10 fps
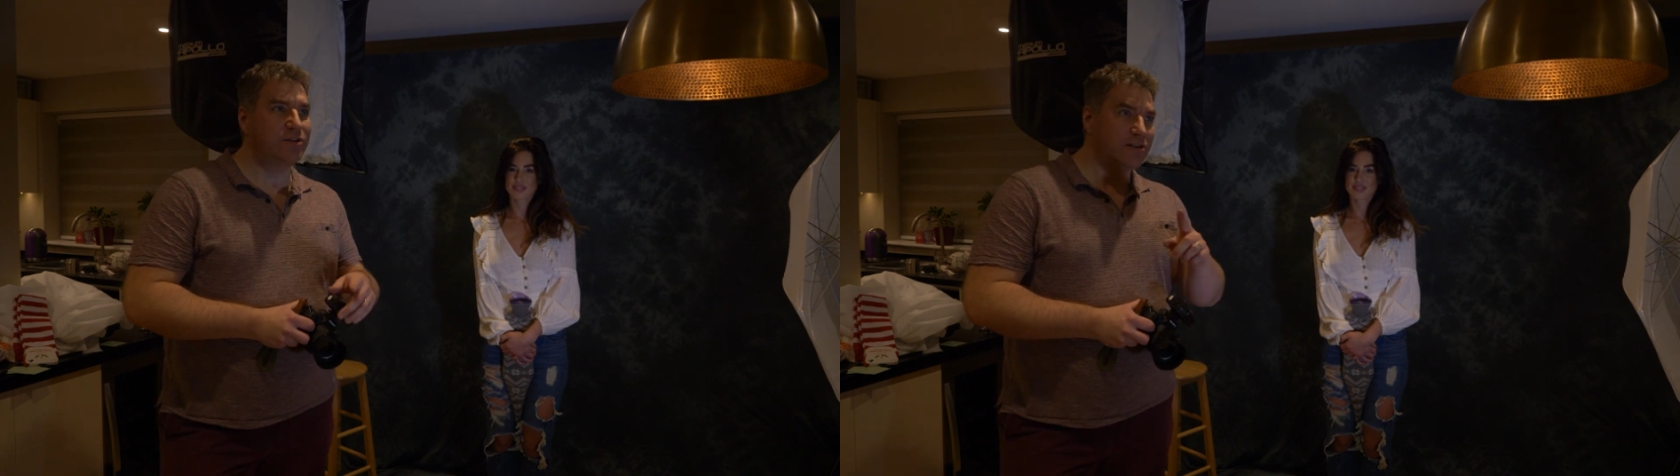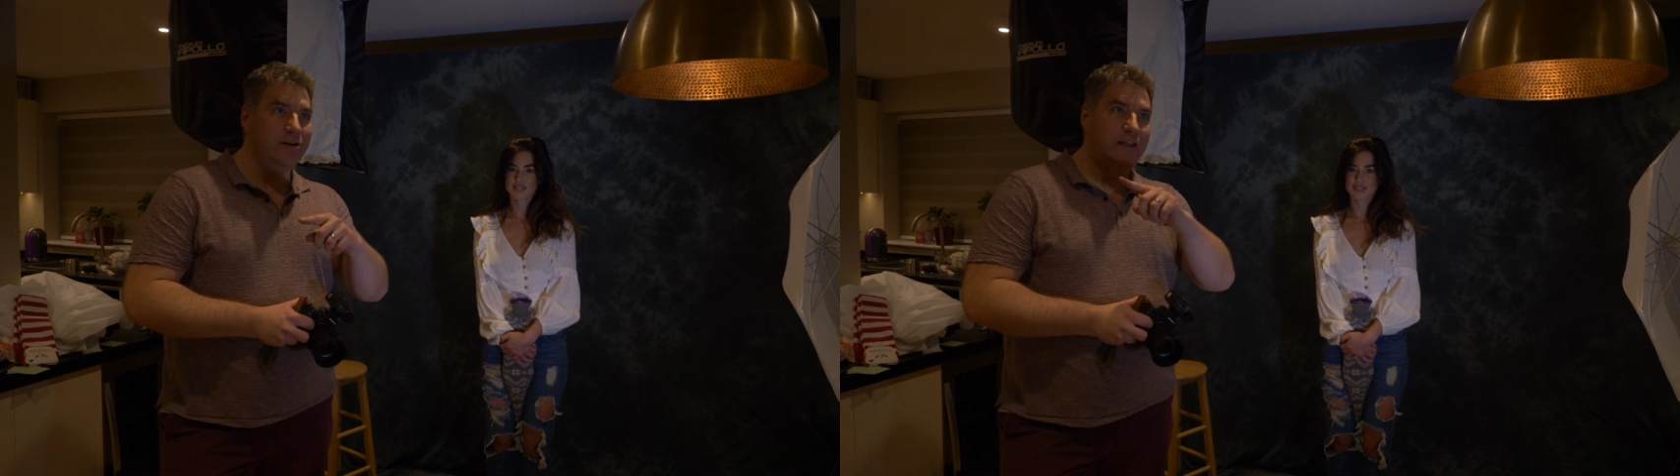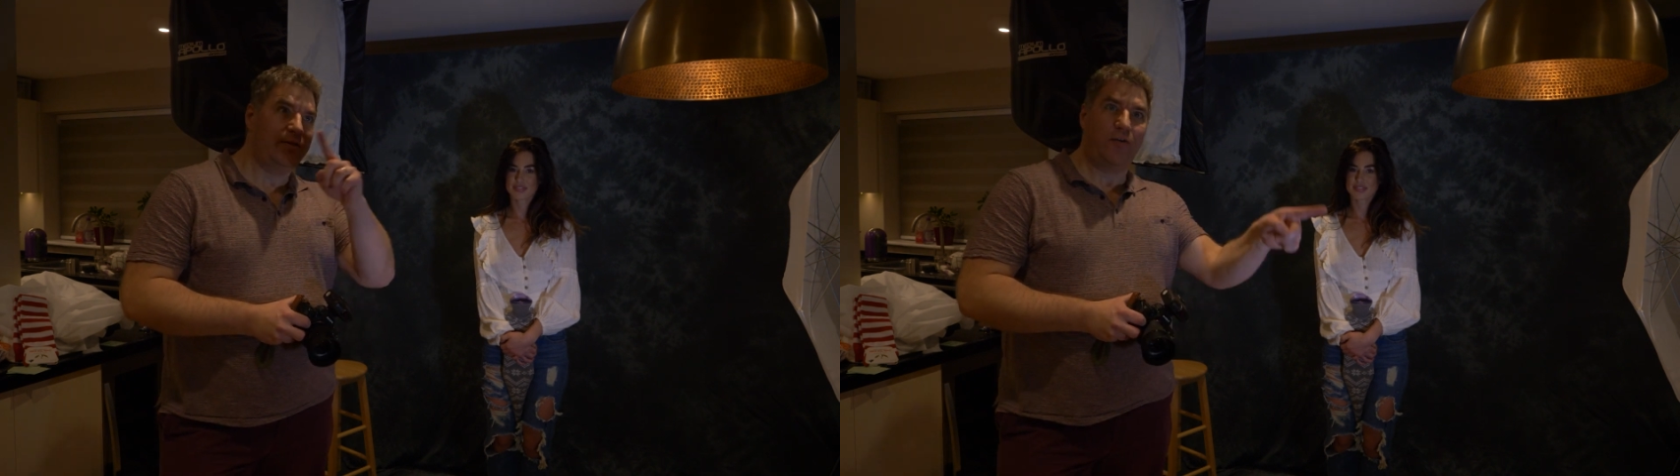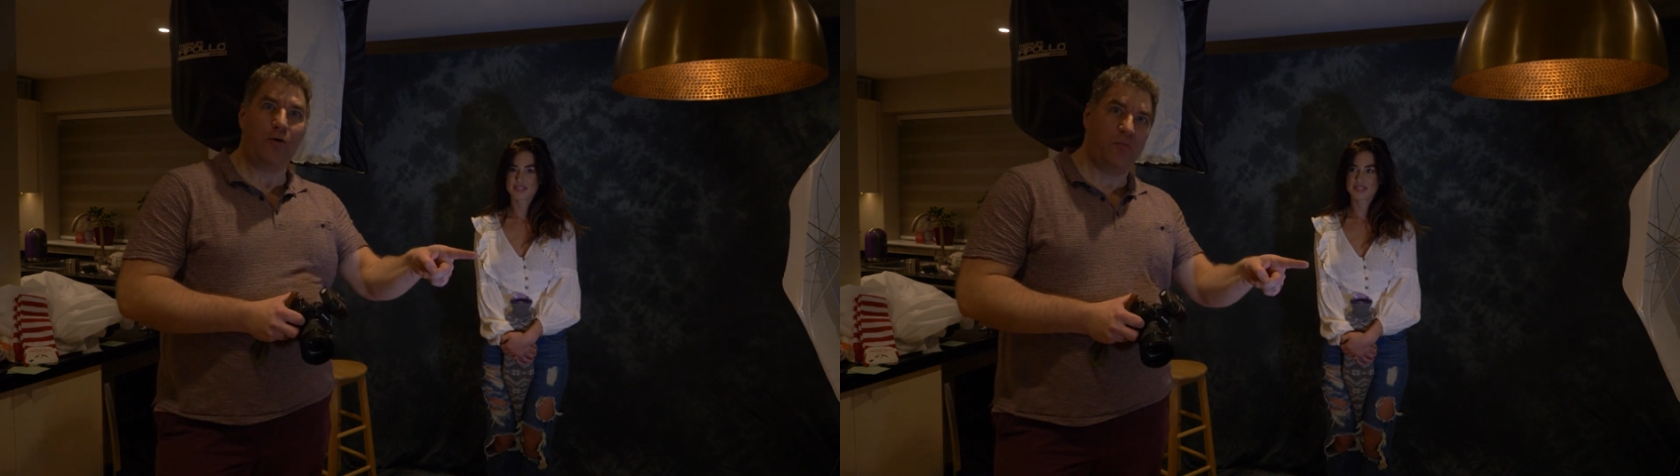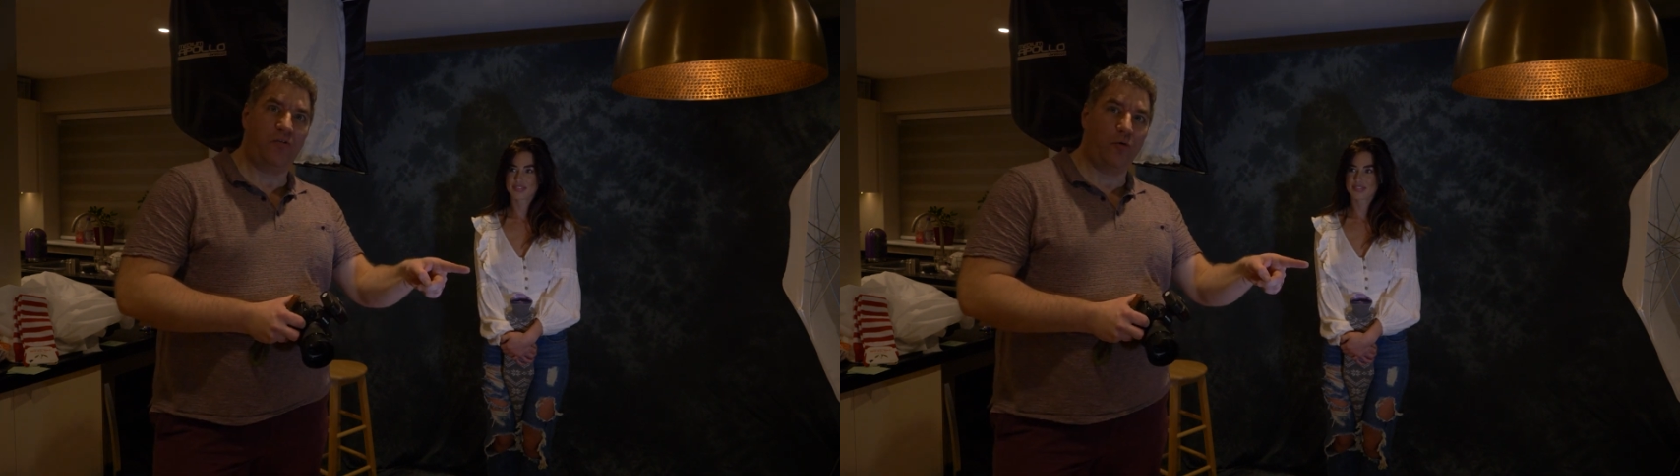certainly the
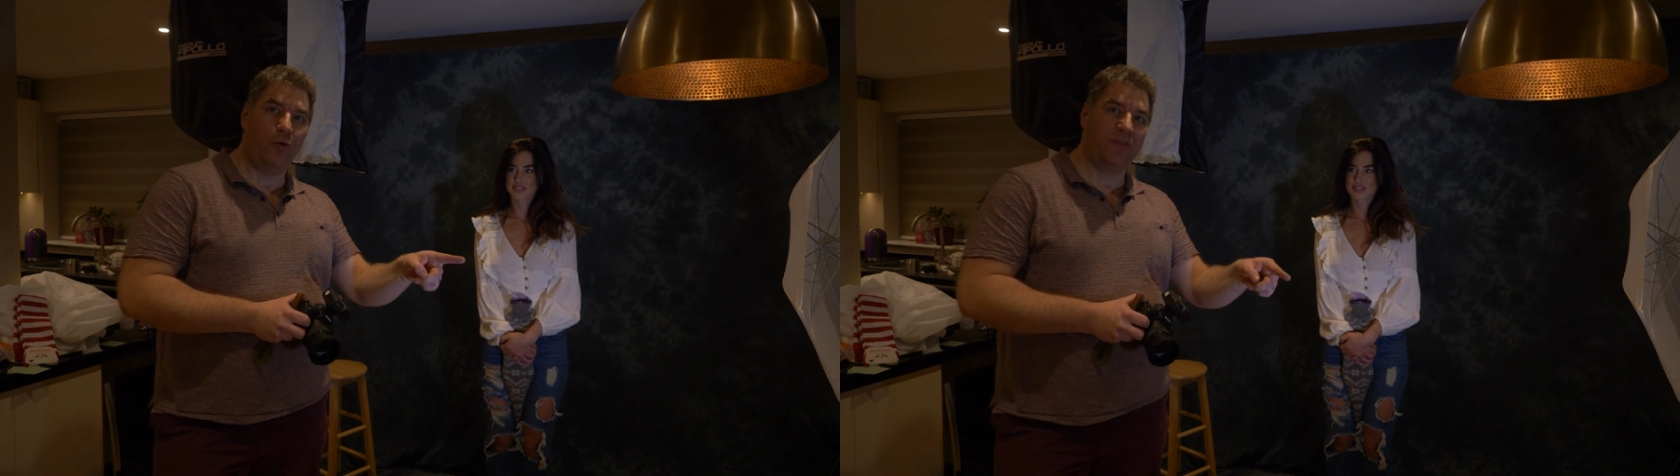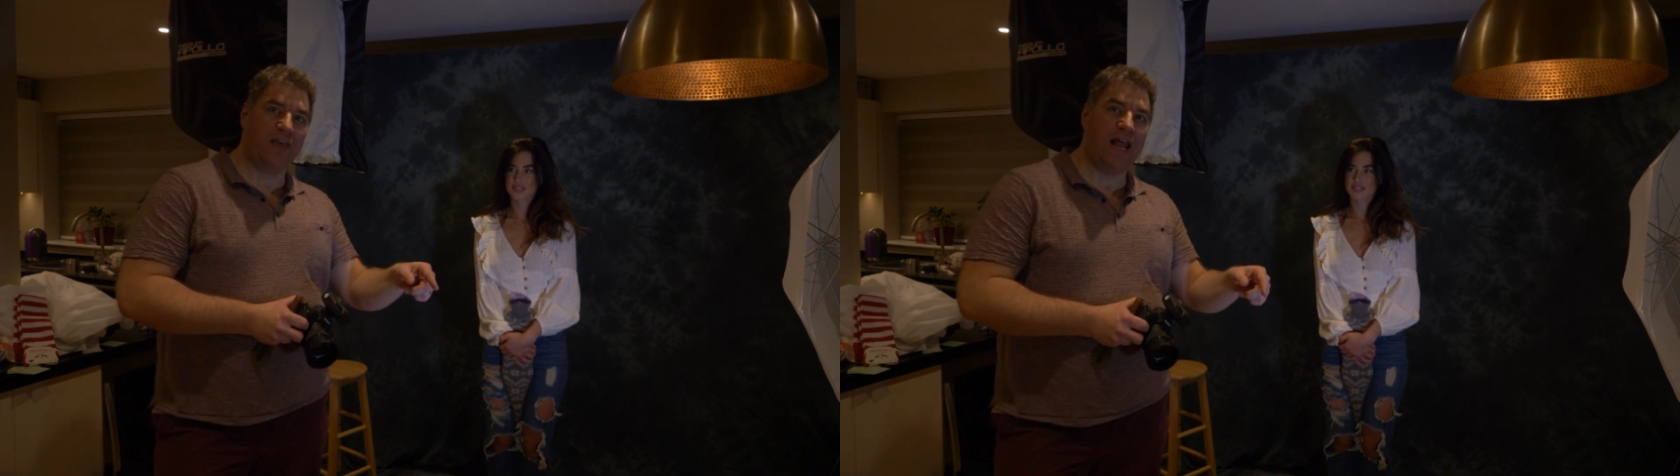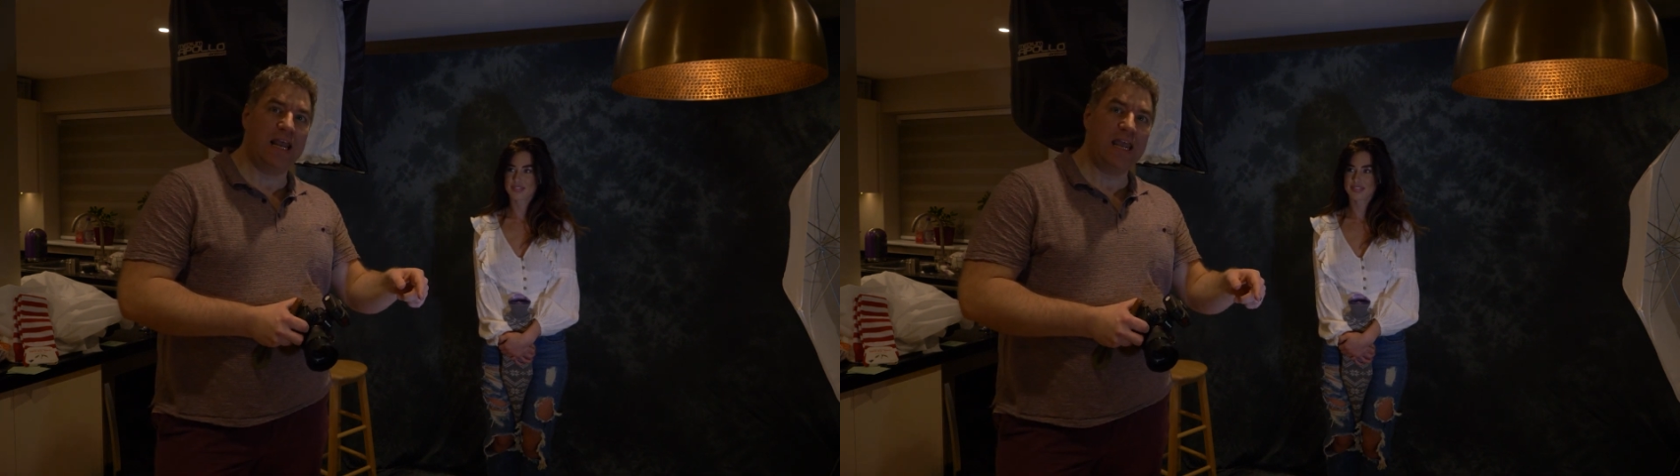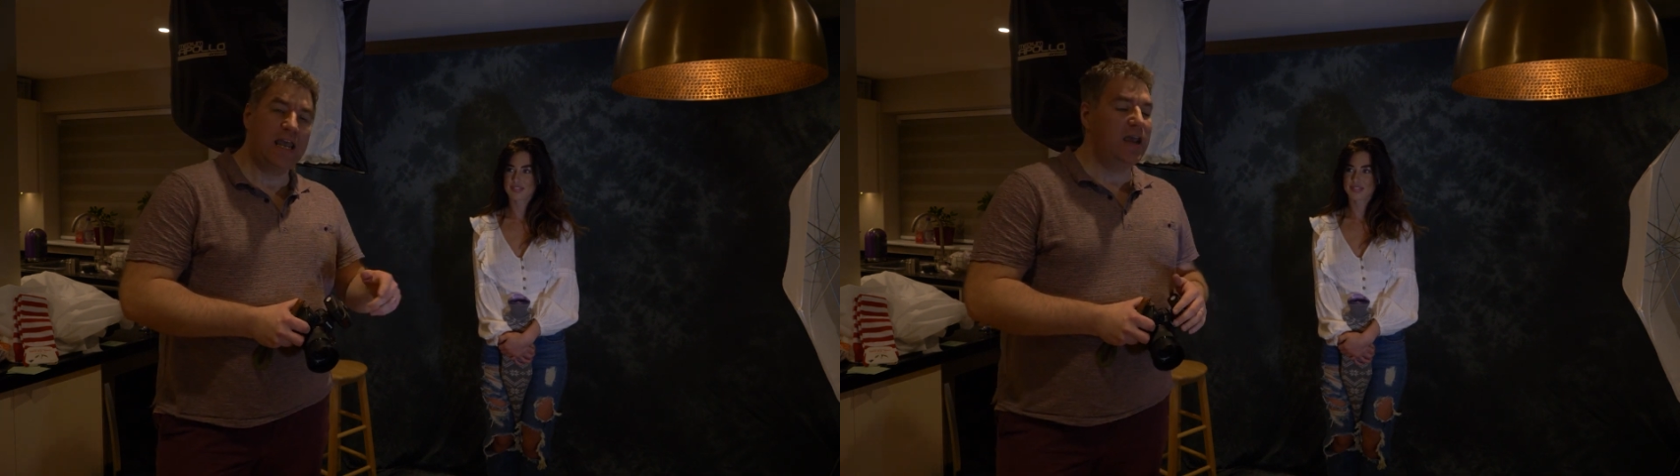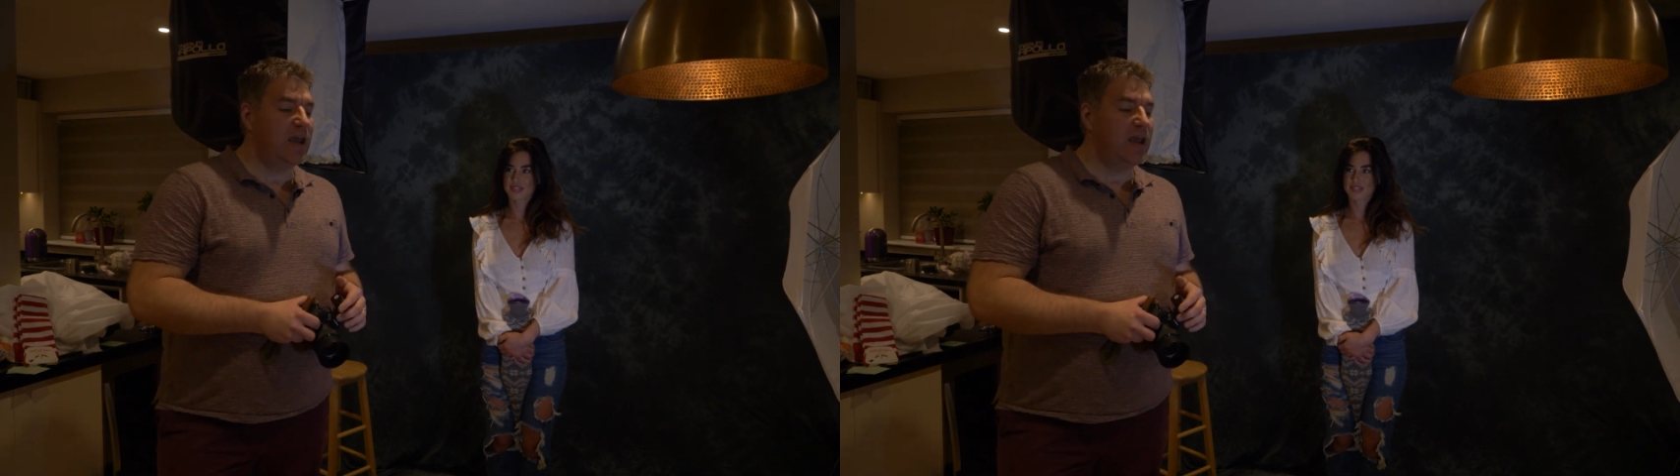vlog before with Kelly,